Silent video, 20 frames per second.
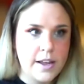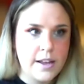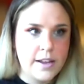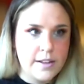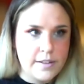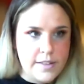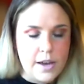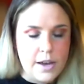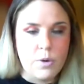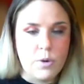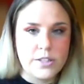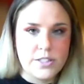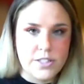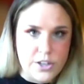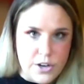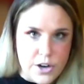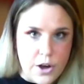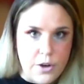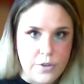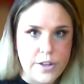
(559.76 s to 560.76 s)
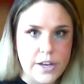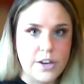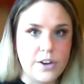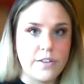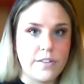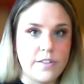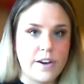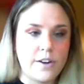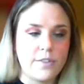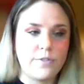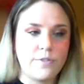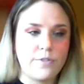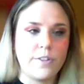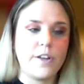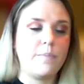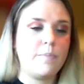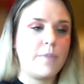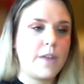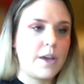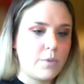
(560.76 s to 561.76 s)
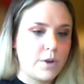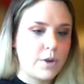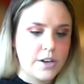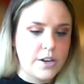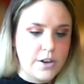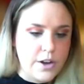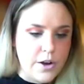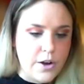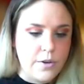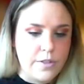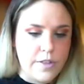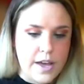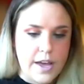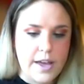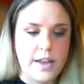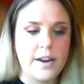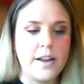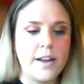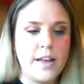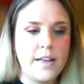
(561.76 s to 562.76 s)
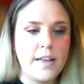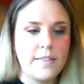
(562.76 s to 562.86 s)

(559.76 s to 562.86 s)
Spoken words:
They want to know that you're there for them. They want to know that